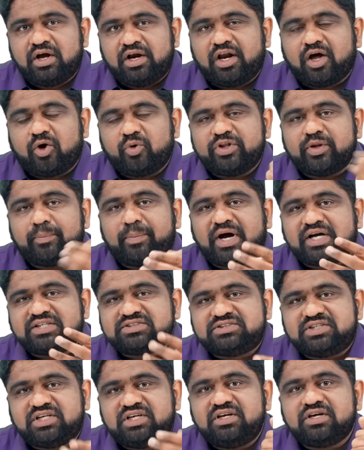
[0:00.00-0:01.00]
Now in the
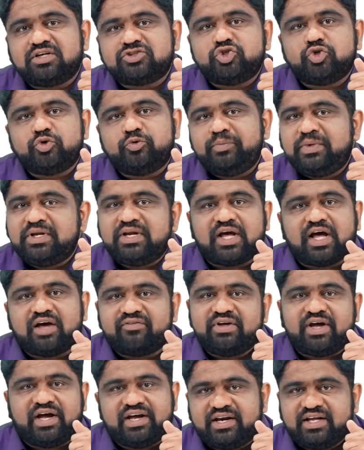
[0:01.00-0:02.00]
past 3 years you've been
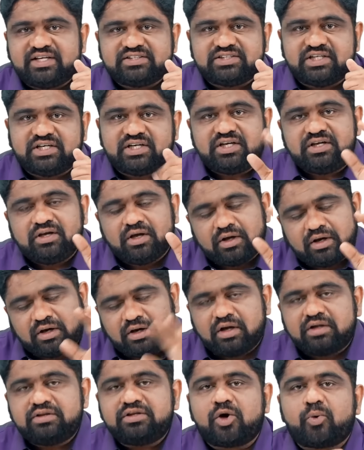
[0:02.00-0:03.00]
having INICET.
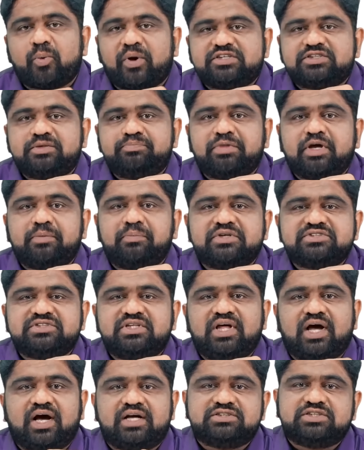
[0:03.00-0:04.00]
Learn the question papers
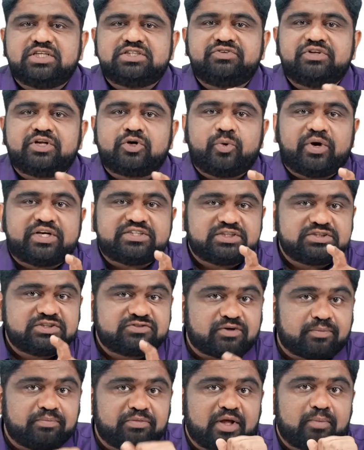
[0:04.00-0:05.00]
and the answers for the
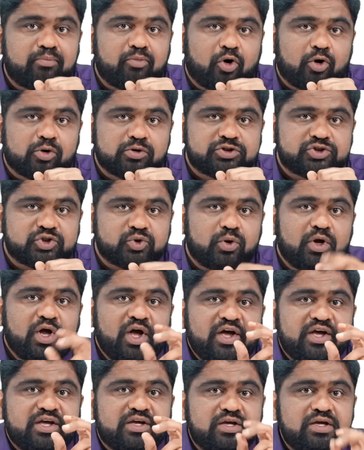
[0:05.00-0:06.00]
questions from them also.
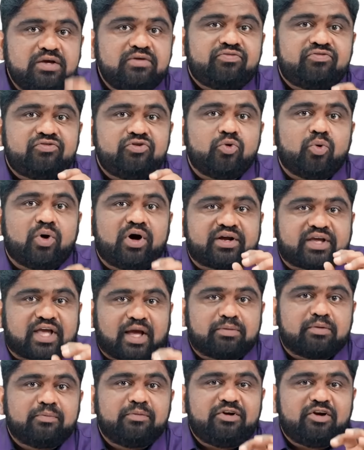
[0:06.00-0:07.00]
If you are
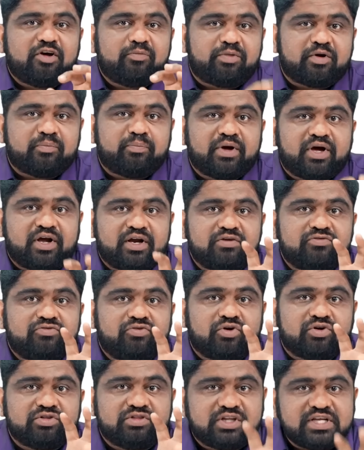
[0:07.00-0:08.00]
capable of preparing
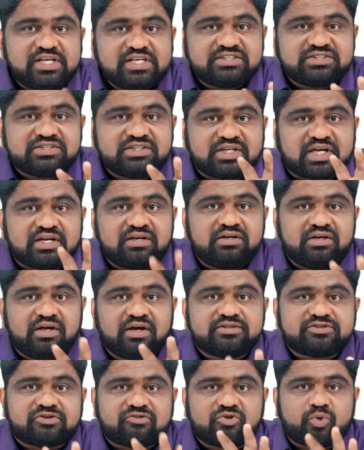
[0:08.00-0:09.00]
for these 10
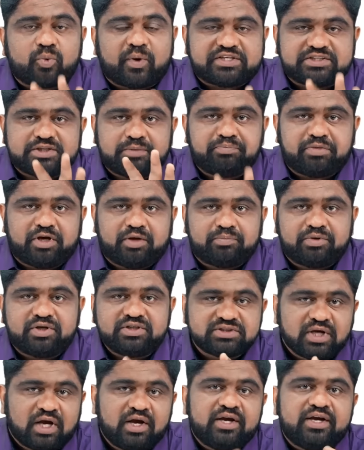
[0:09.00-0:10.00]
years of question
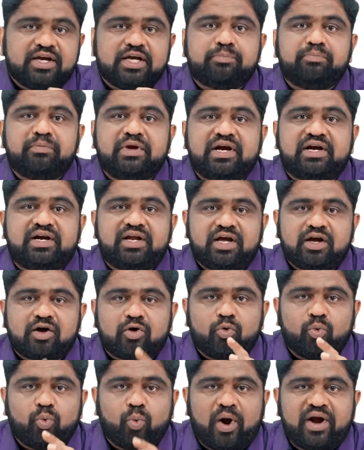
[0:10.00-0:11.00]
papers, it may
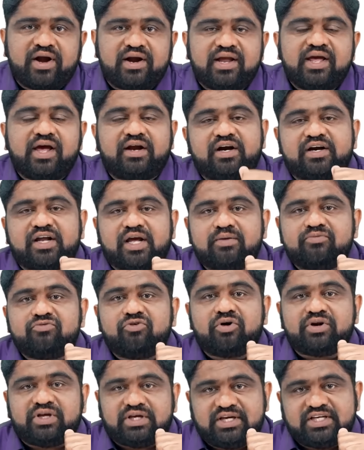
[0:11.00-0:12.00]
take one day at a time
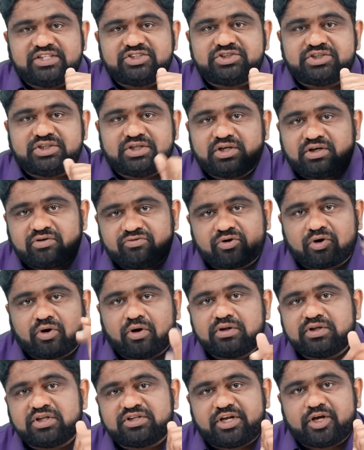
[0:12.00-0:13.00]
for each year for
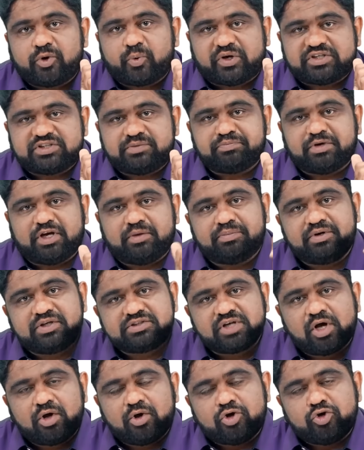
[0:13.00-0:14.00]
all the 3 question
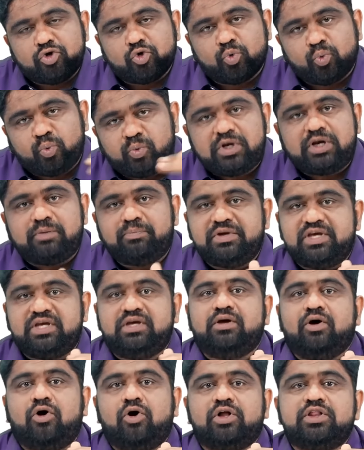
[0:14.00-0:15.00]
papers. You will
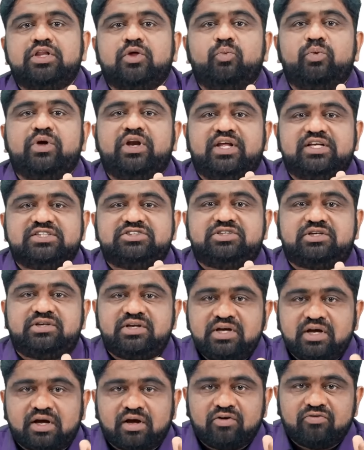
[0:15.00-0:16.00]
be on the winning
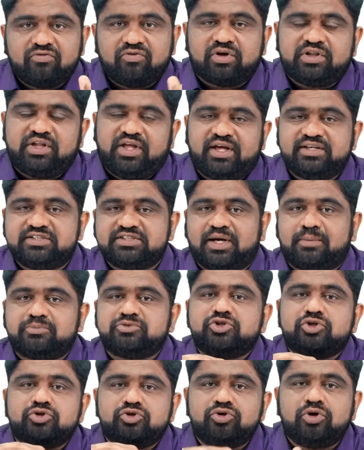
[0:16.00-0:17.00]
streak for the
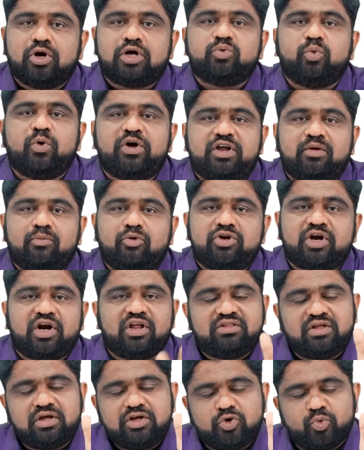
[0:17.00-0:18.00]
exams. Do not worry about
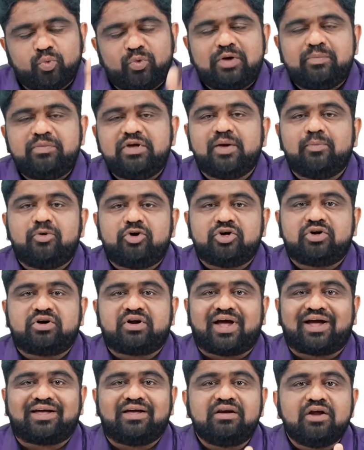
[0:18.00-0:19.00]
anything. You will be able to
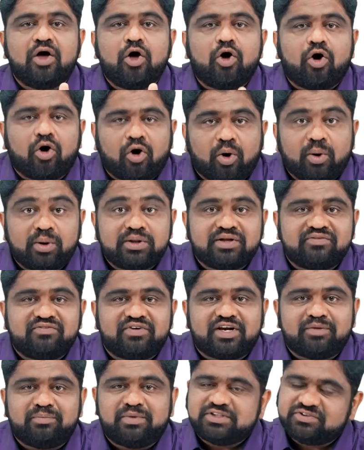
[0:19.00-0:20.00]
crack it. All the
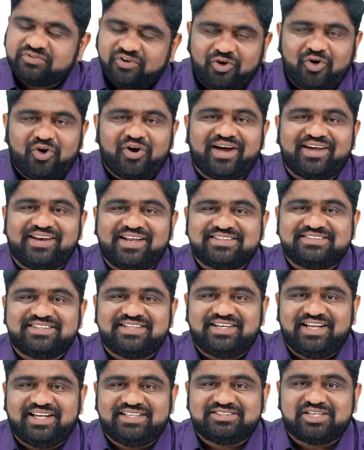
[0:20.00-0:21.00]
very best for your
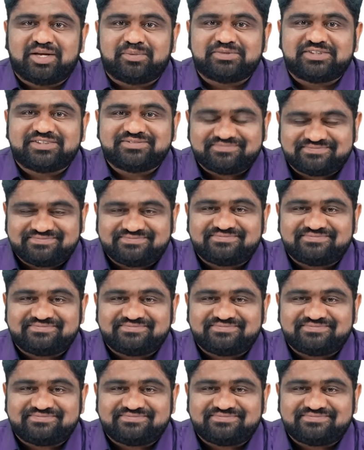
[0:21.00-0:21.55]
INICET exams.